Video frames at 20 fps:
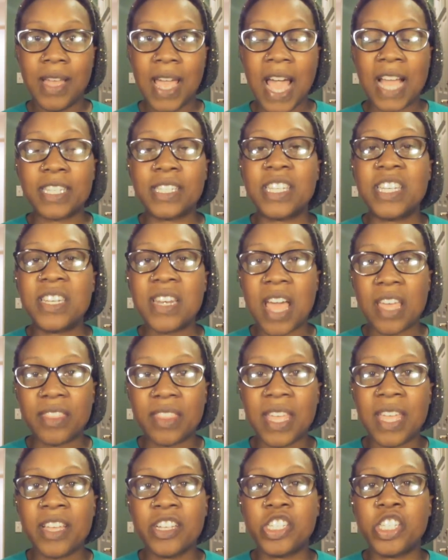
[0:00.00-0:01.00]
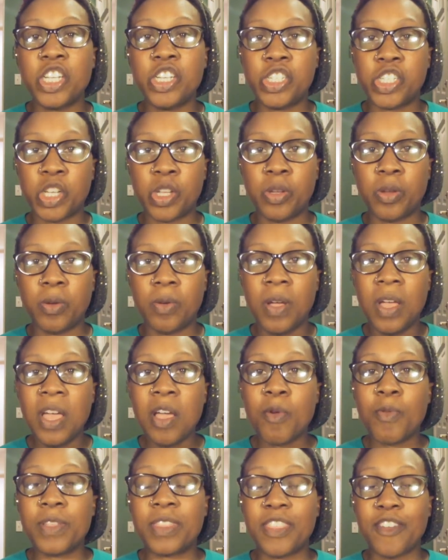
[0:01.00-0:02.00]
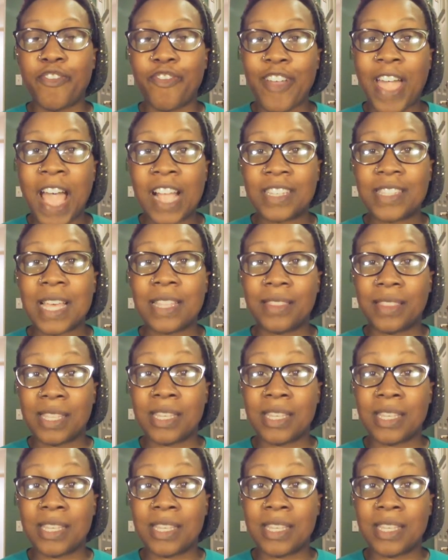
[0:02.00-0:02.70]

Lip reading: has nothing to do with the fact that